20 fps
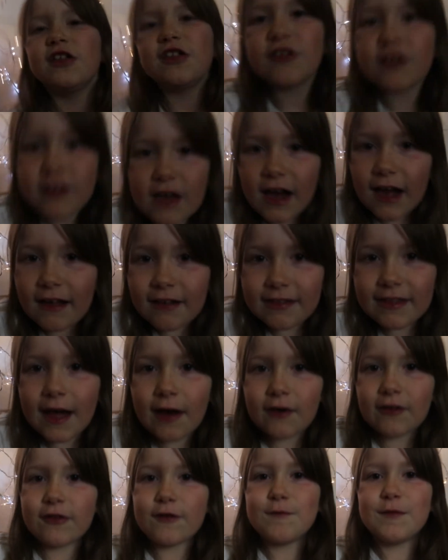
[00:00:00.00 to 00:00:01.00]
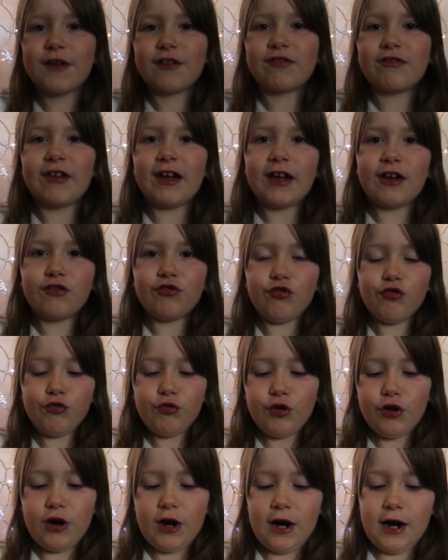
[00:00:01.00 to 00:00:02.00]
you guys, that was a mistake. Do
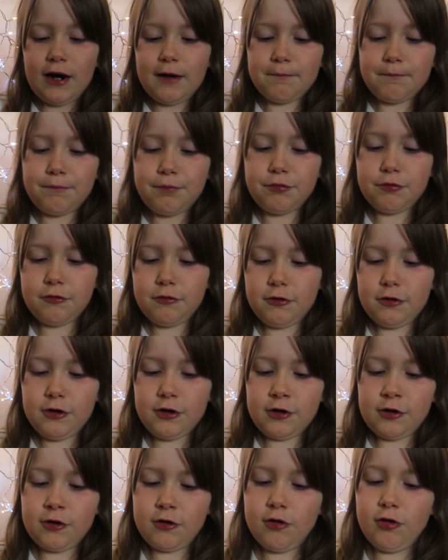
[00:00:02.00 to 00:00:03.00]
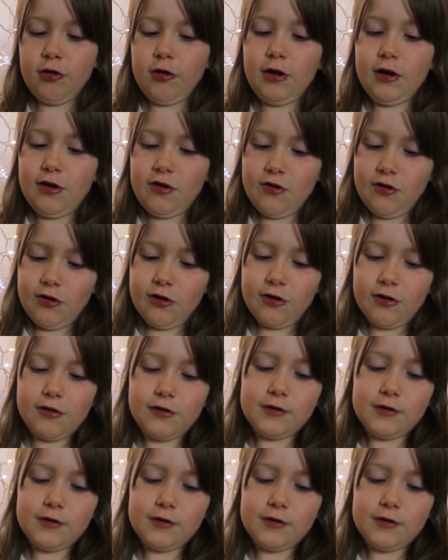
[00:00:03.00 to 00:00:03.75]
not put glitter